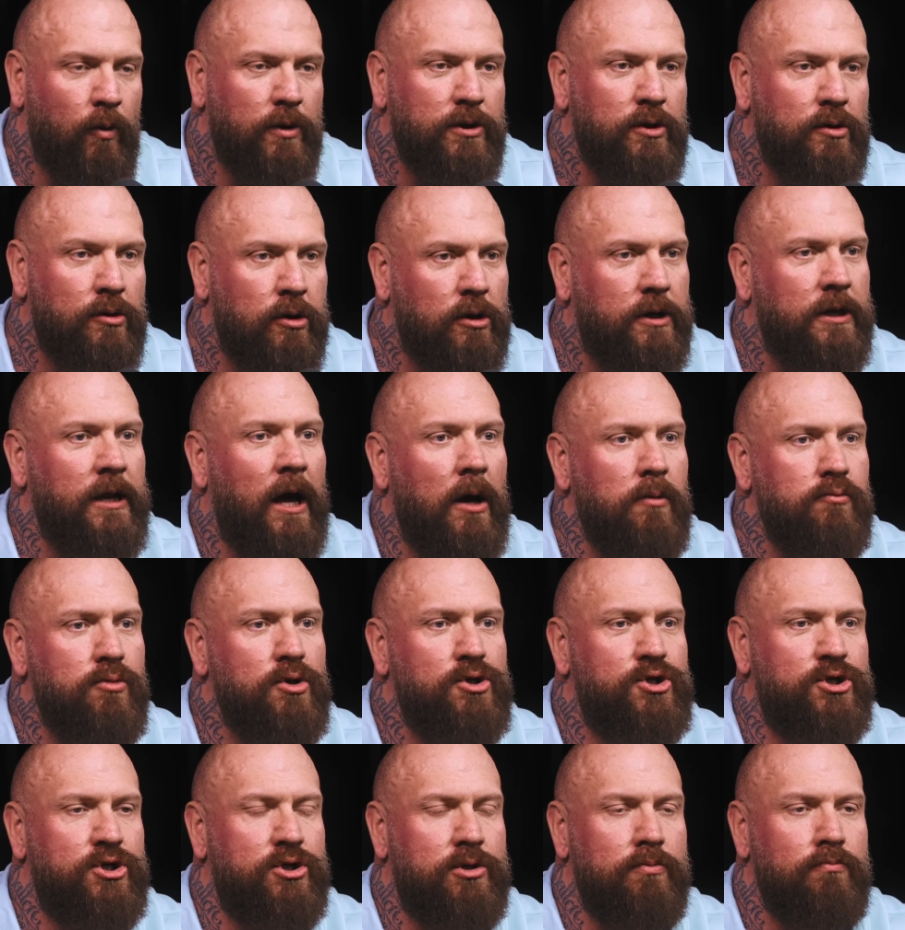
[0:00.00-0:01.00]
when you look at how
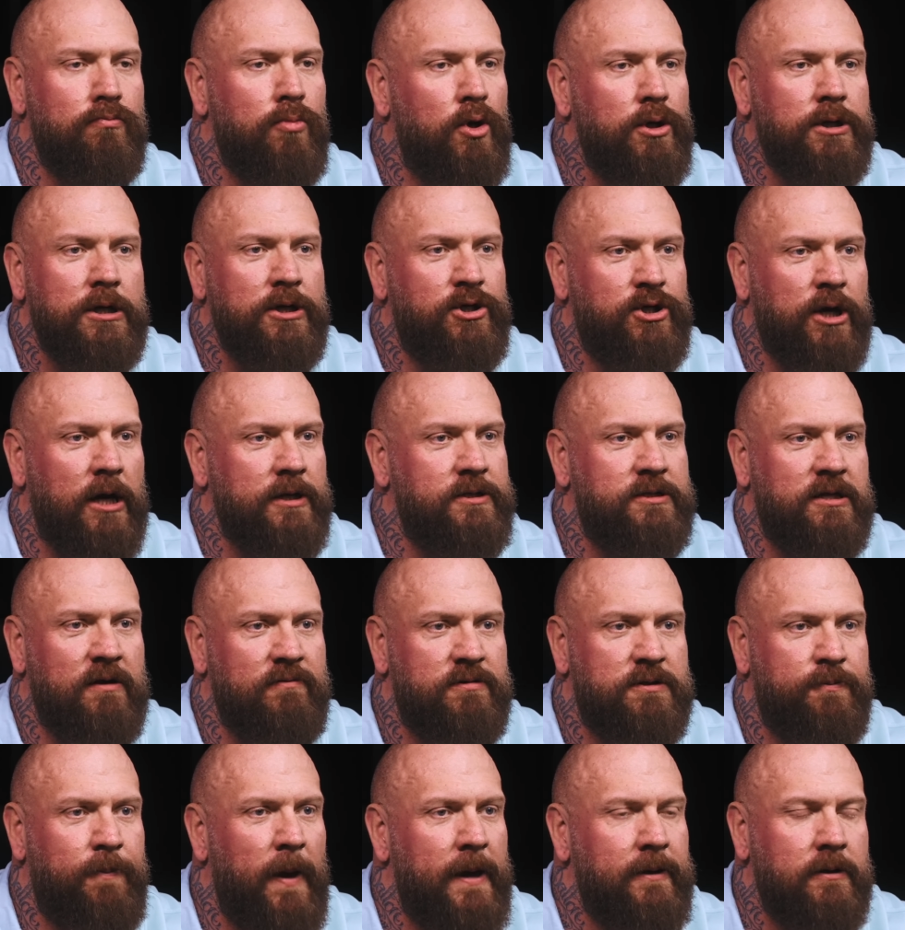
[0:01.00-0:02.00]
much money Chelsea have
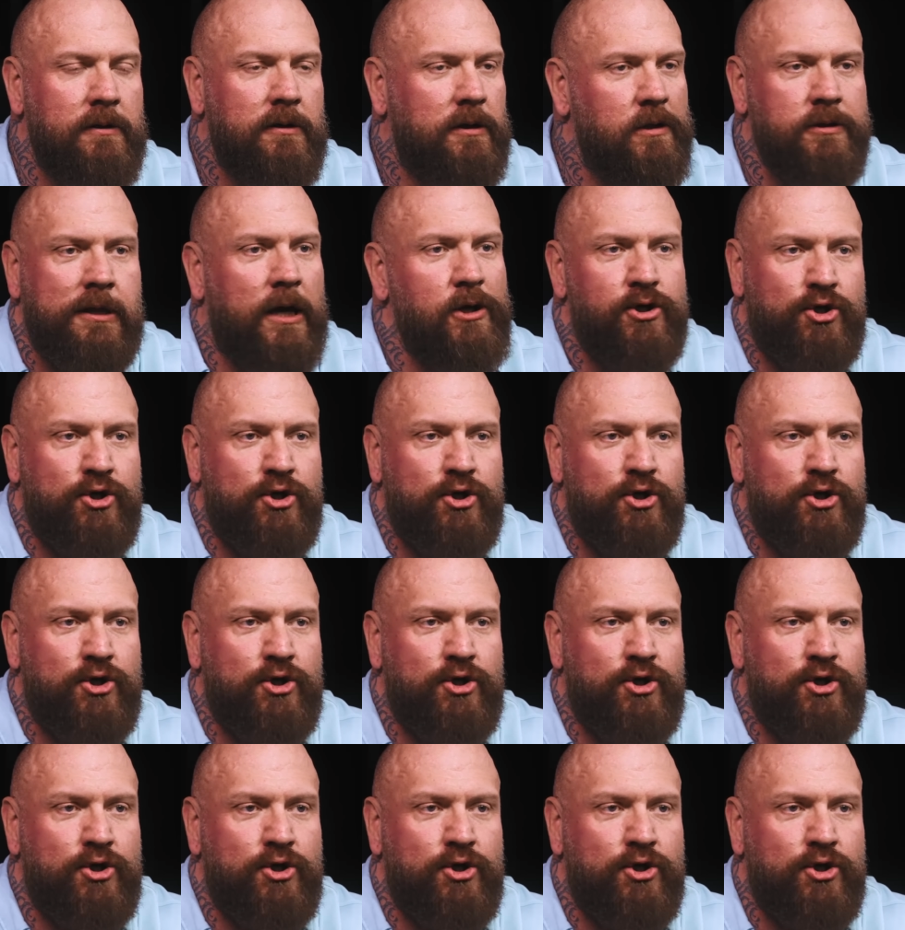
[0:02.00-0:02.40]
spent, there